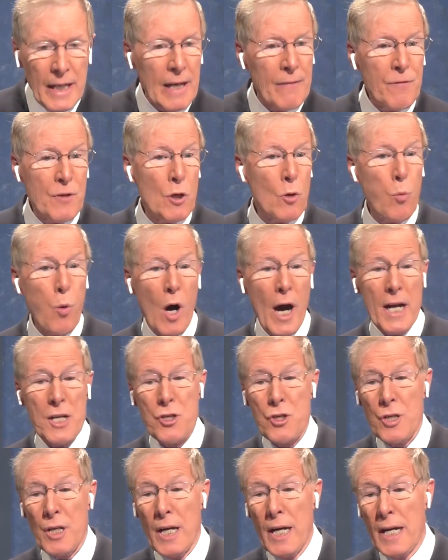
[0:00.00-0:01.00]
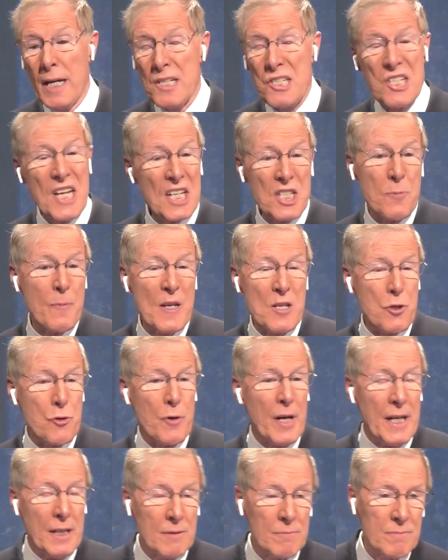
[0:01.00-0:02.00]
if you watch uh, Sesame
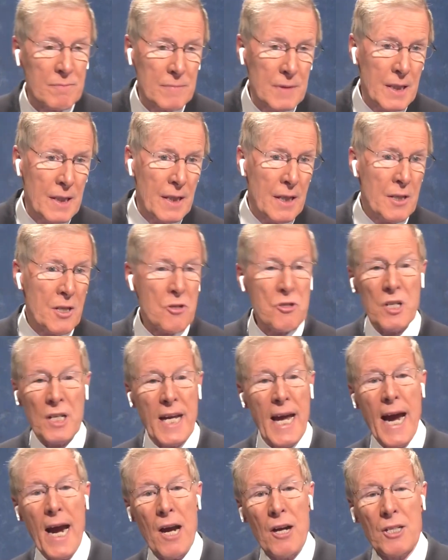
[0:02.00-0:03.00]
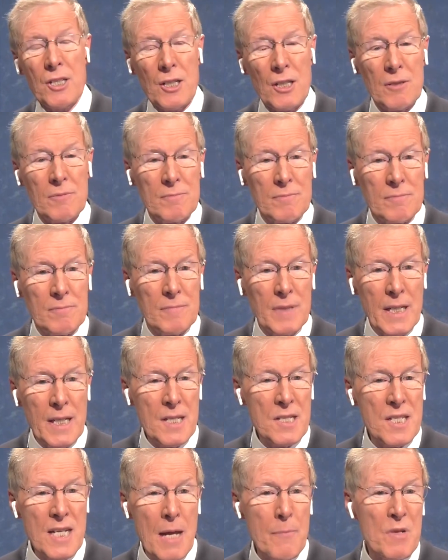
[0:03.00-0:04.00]
Street, there's a character.
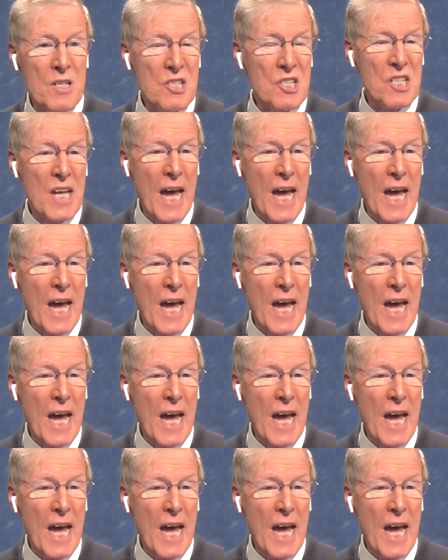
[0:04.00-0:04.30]
His name is